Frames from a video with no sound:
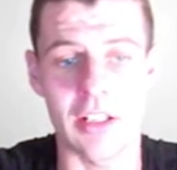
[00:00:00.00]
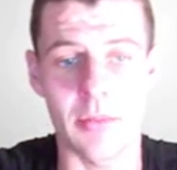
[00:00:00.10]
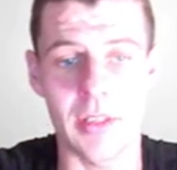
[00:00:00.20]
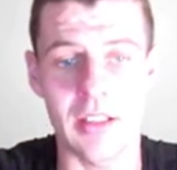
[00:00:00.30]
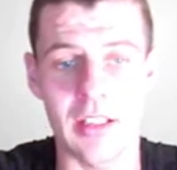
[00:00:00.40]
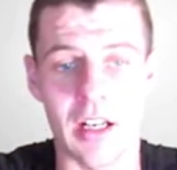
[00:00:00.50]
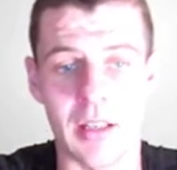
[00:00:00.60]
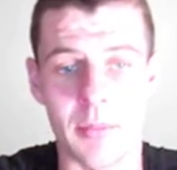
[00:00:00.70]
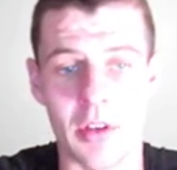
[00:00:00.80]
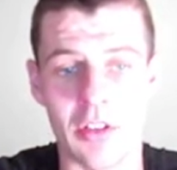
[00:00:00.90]
tell me that I
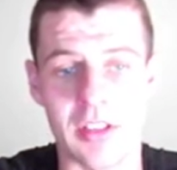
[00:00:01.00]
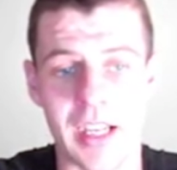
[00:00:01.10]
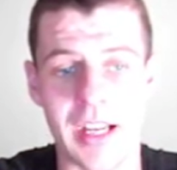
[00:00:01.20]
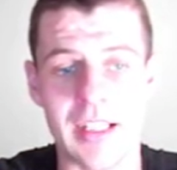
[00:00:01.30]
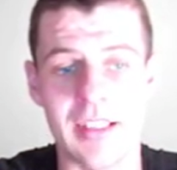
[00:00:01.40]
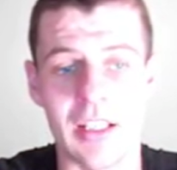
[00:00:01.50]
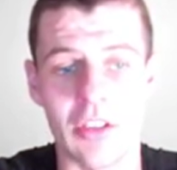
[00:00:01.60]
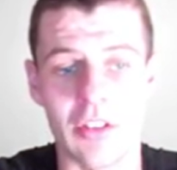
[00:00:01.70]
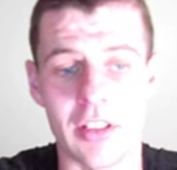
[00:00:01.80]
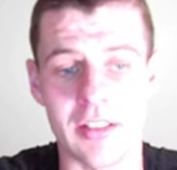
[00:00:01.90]
can purchase 18
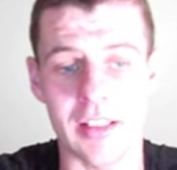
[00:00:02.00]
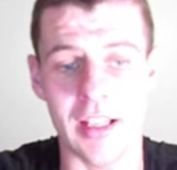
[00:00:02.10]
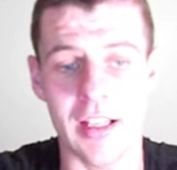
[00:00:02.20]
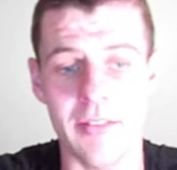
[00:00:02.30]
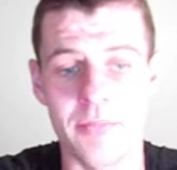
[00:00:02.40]
units, okay?